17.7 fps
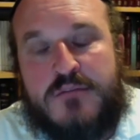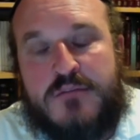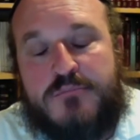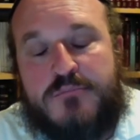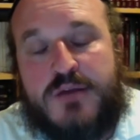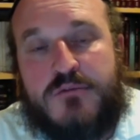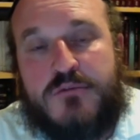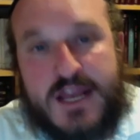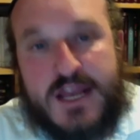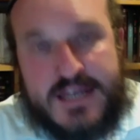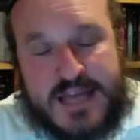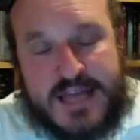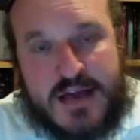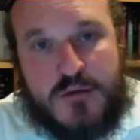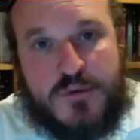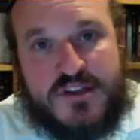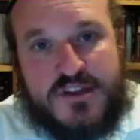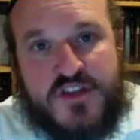But right
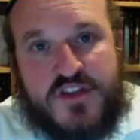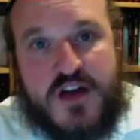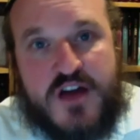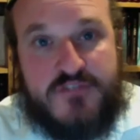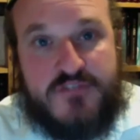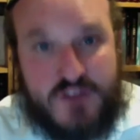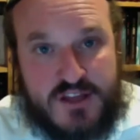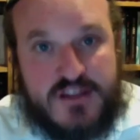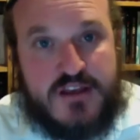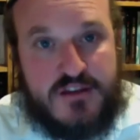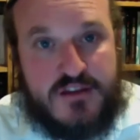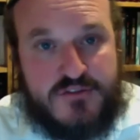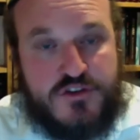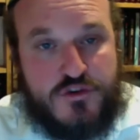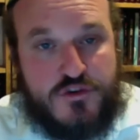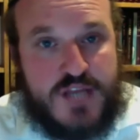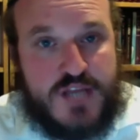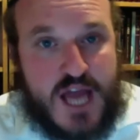now, what's the avodah of
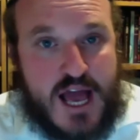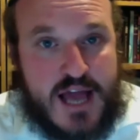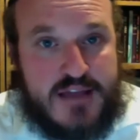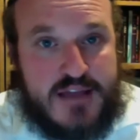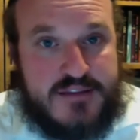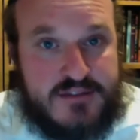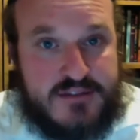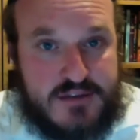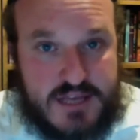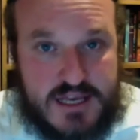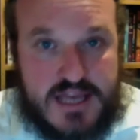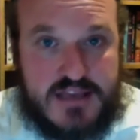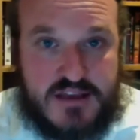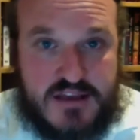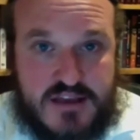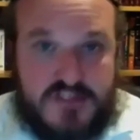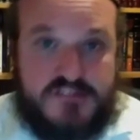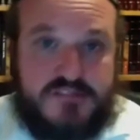you and I today, I
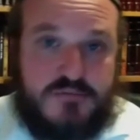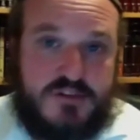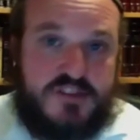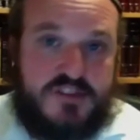guess? What's the